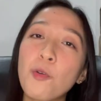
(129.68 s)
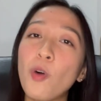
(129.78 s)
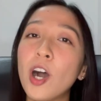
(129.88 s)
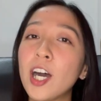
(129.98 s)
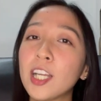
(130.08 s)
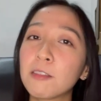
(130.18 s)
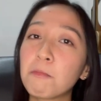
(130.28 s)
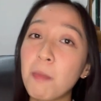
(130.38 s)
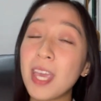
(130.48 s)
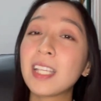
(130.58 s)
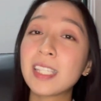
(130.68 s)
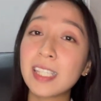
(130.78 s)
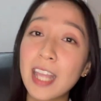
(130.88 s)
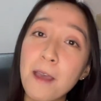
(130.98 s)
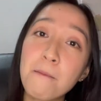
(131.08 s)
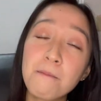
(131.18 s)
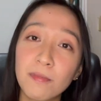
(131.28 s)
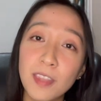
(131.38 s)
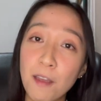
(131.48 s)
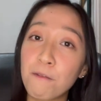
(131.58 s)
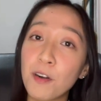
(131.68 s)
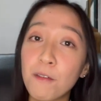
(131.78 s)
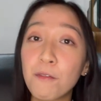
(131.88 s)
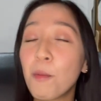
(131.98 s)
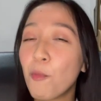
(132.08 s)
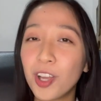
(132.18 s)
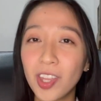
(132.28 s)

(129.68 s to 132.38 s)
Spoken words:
What makes them differ from one